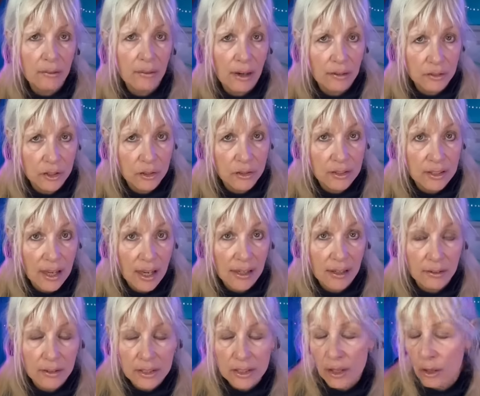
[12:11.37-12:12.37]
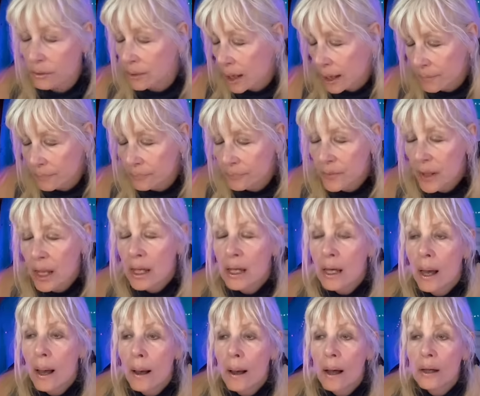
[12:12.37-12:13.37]
around Tucson, Arizona.
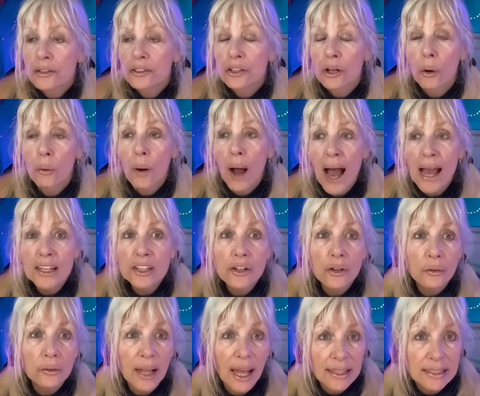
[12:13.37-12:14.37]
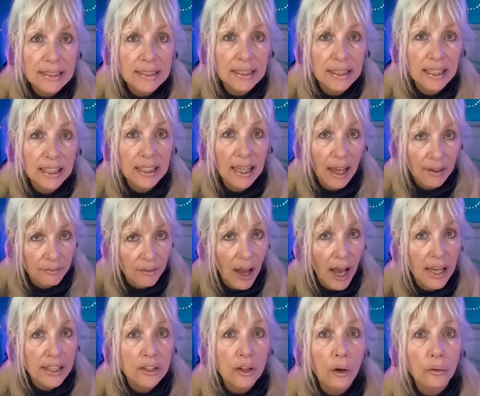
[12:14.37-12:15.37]
So I do like city life.
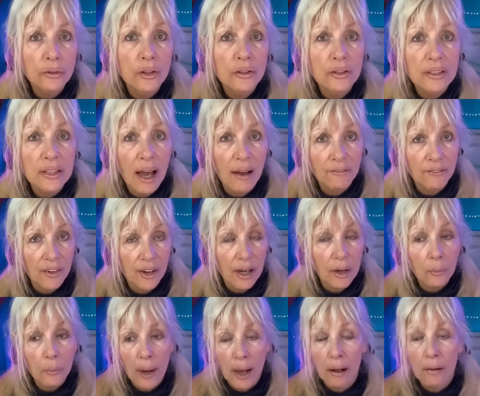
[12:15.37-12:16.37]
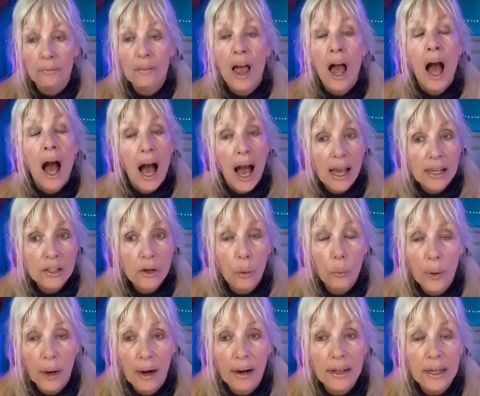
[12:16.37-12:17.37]
I know Tucson very well. I know
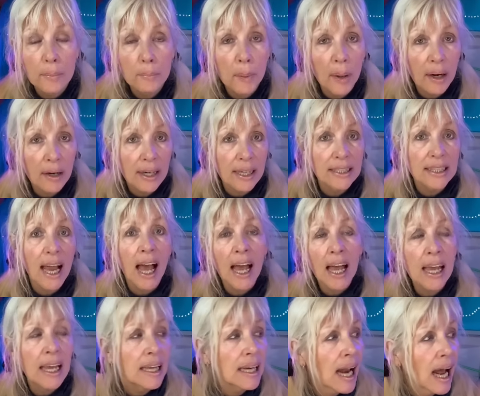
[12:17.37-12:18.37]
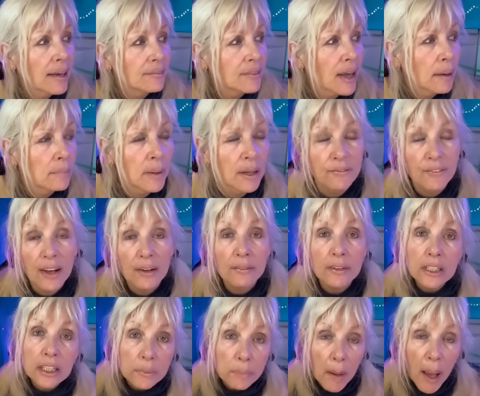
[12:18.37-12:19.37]
where I can park at night. I've got my
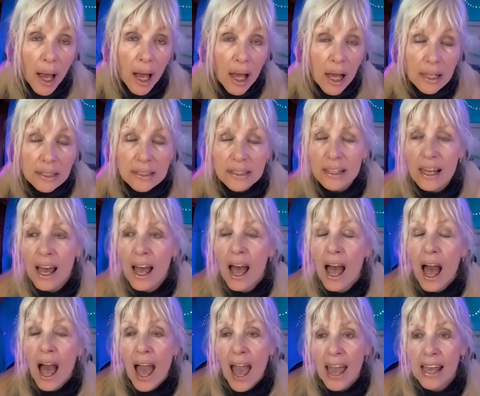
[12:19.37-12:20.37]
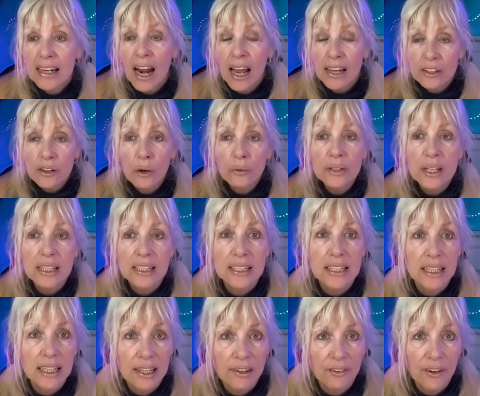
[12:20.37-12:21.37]
favorite spots. And I know the
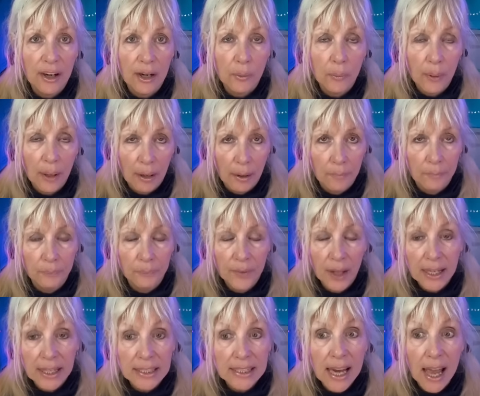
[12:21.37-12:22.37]
city very well. I can